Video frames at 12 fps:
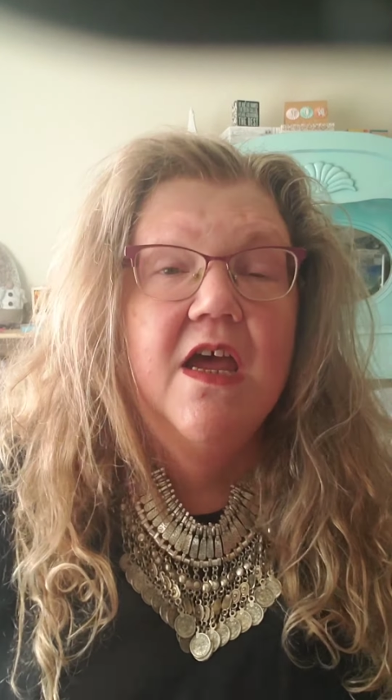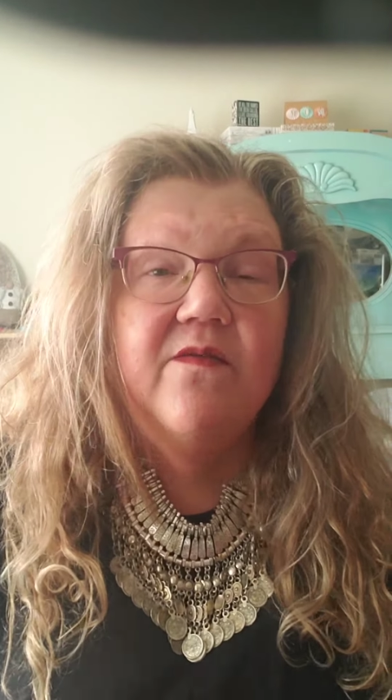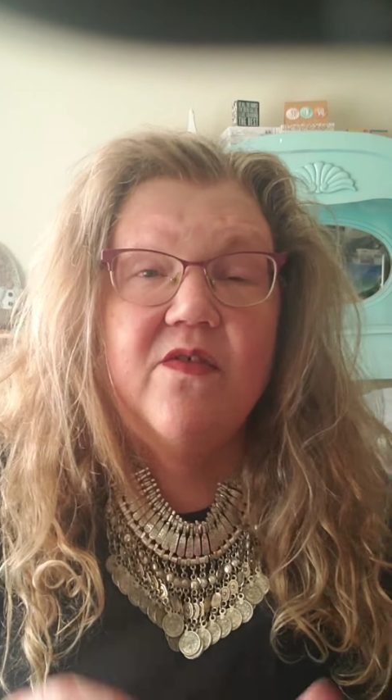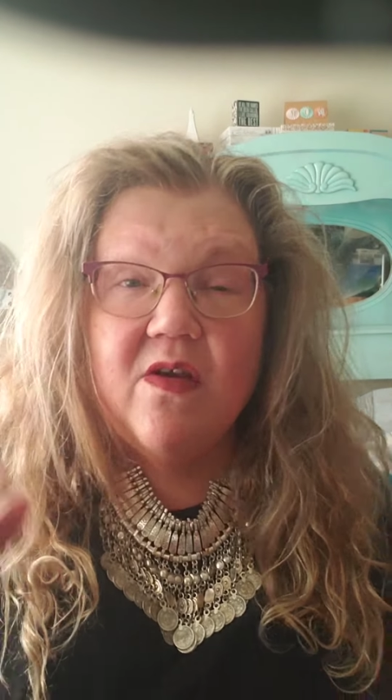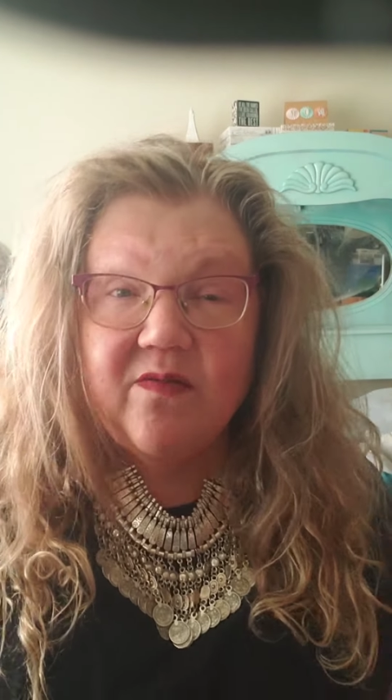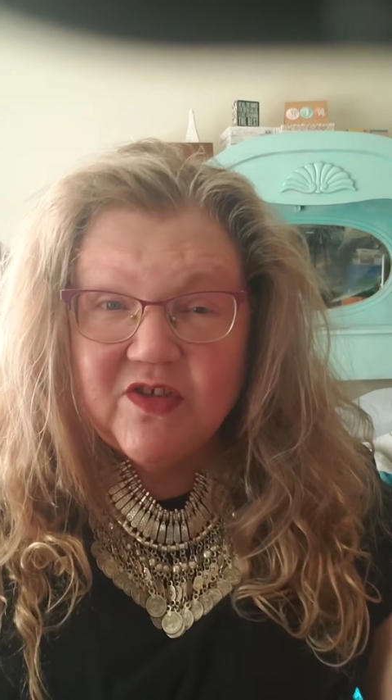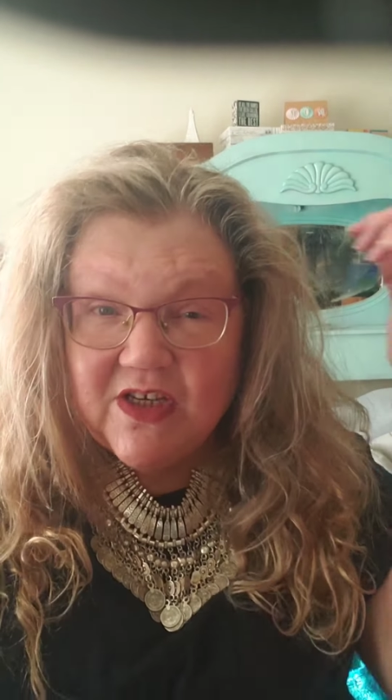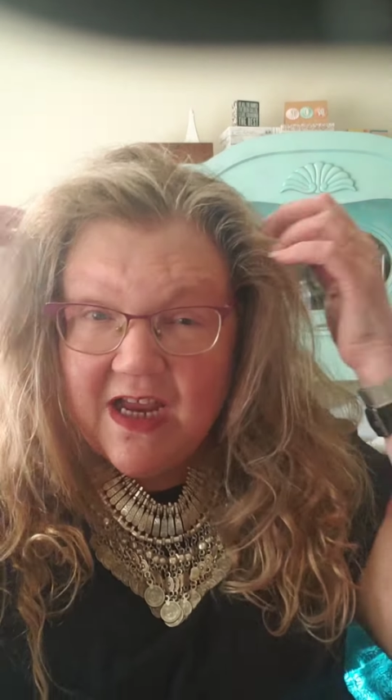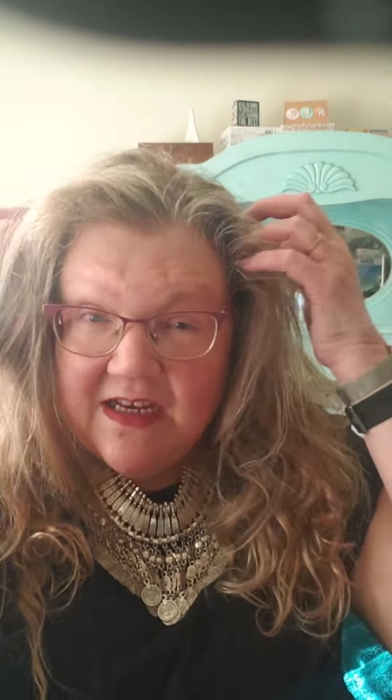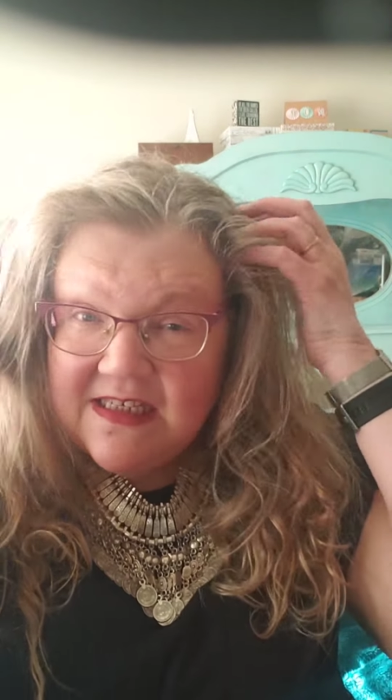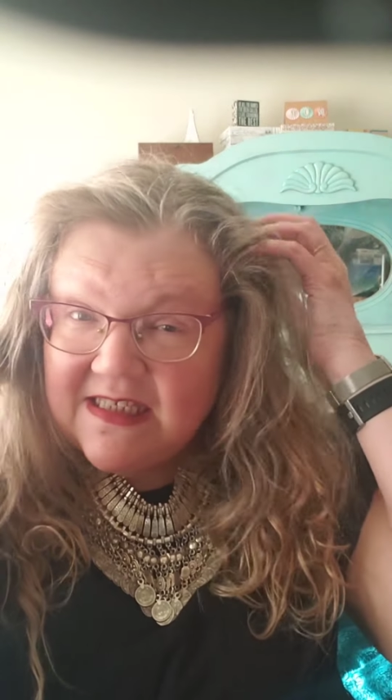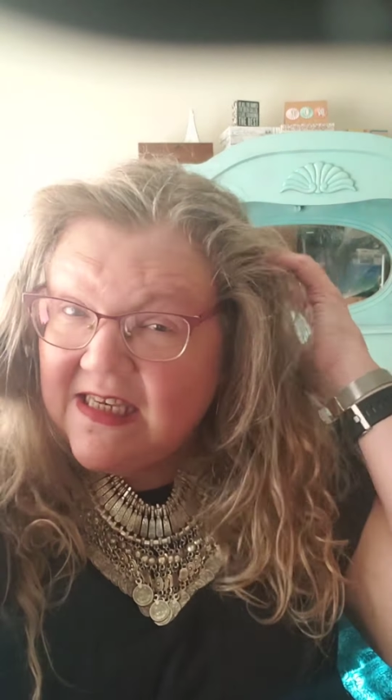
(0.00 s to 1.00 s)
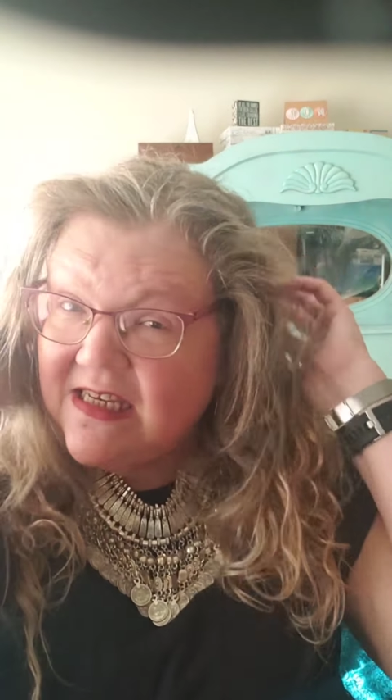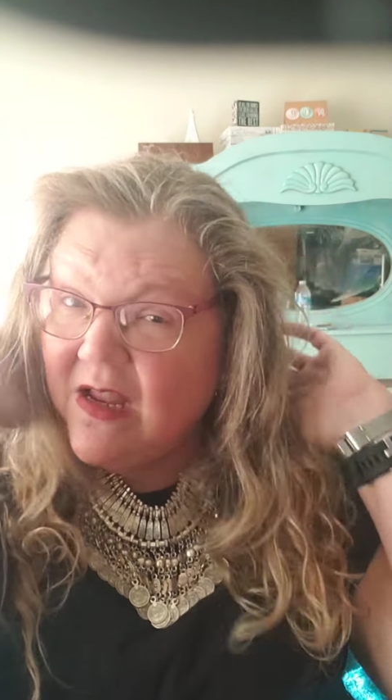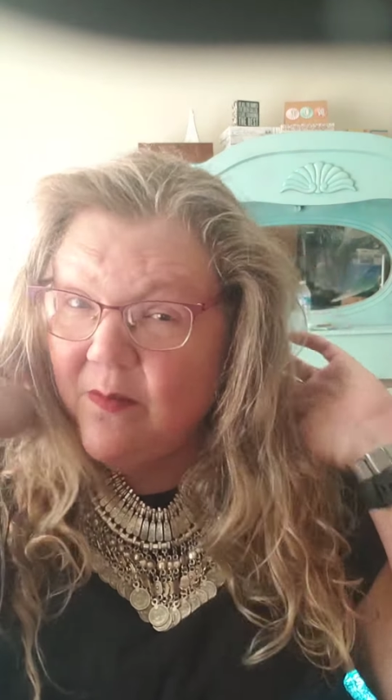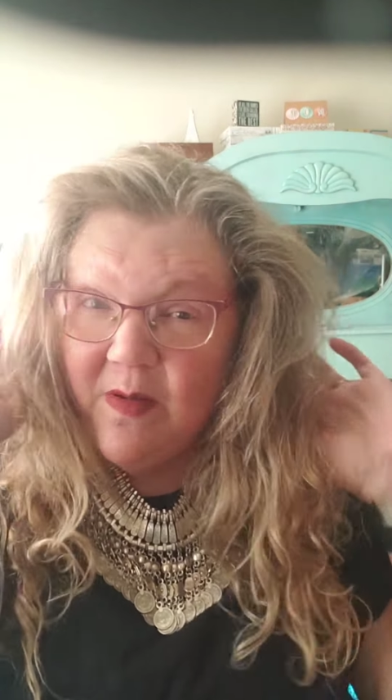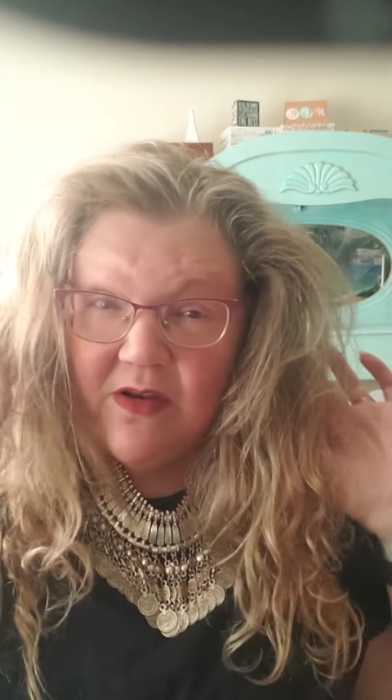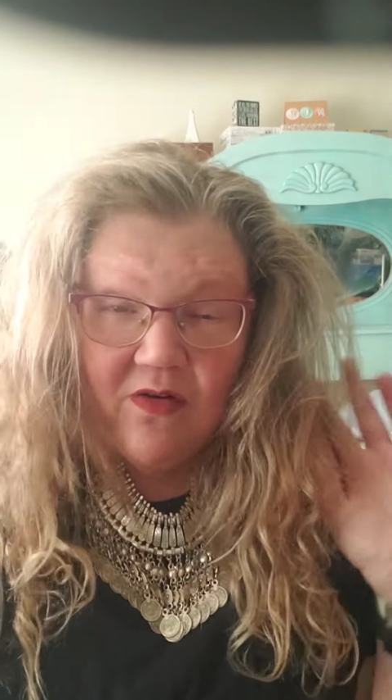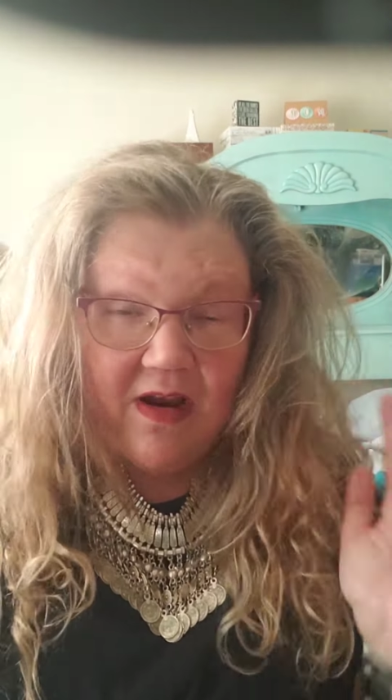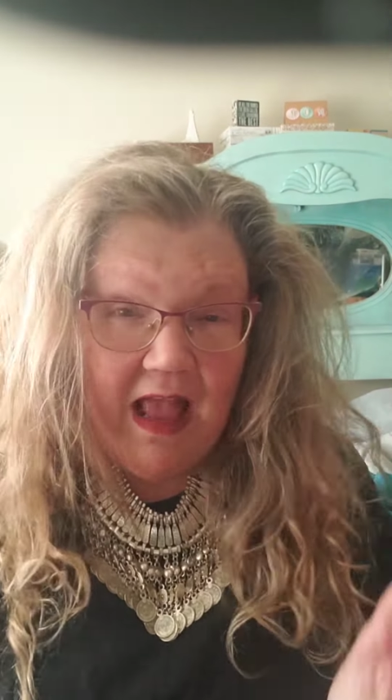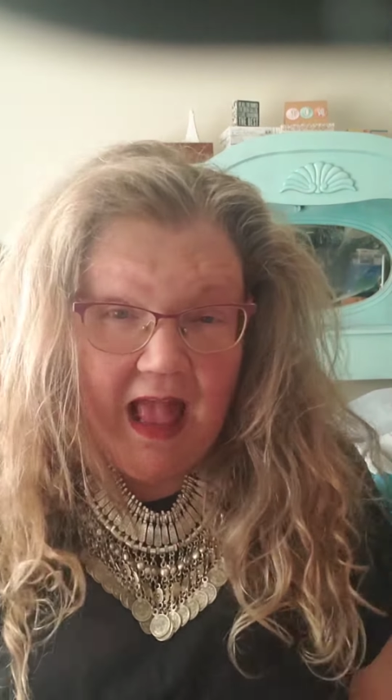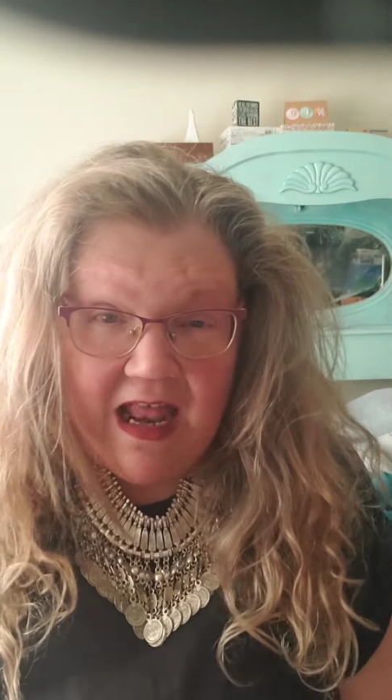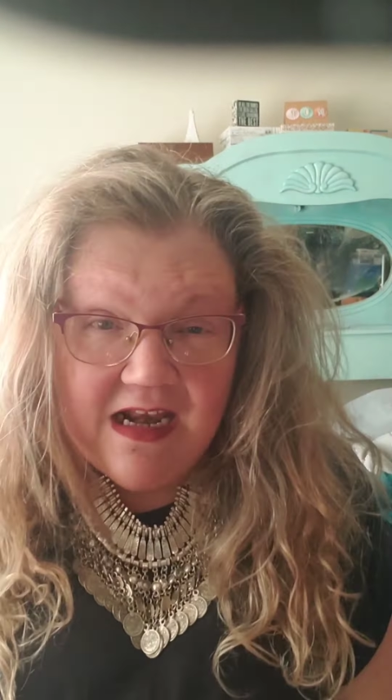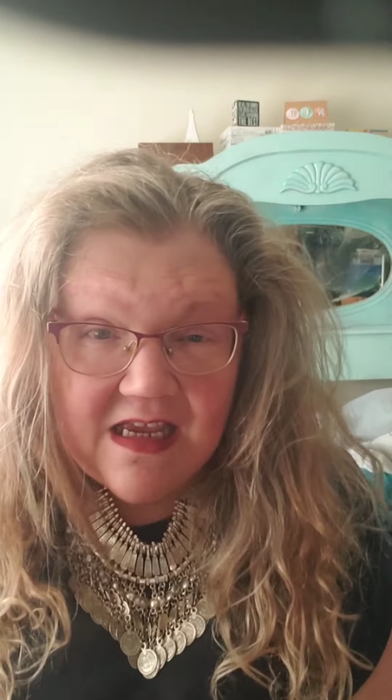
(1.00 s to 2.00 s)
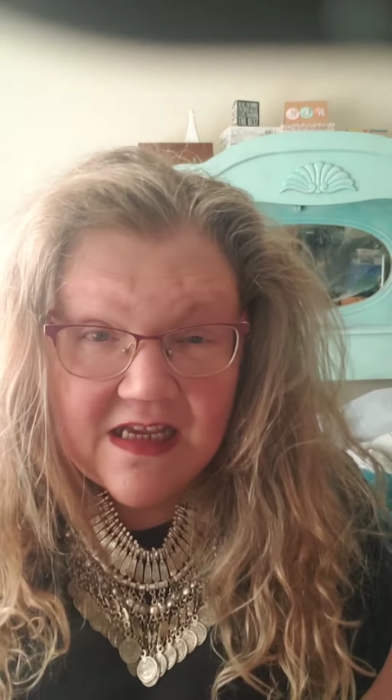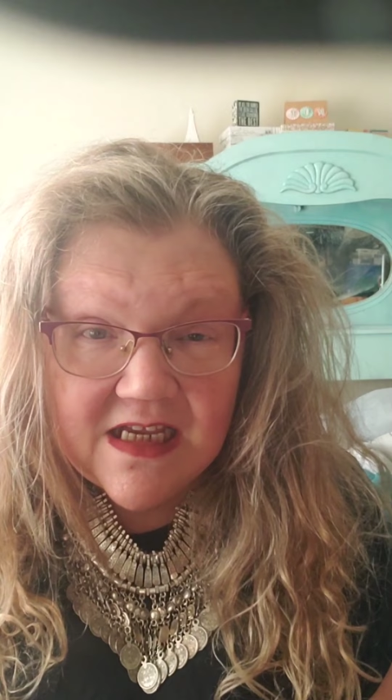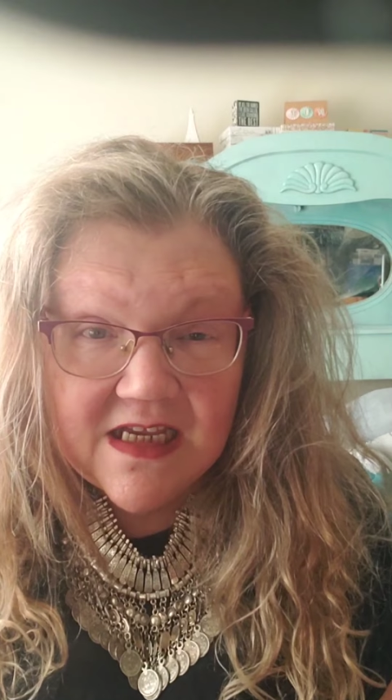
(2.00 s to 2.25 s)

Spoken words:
If you have china sitting up in your attic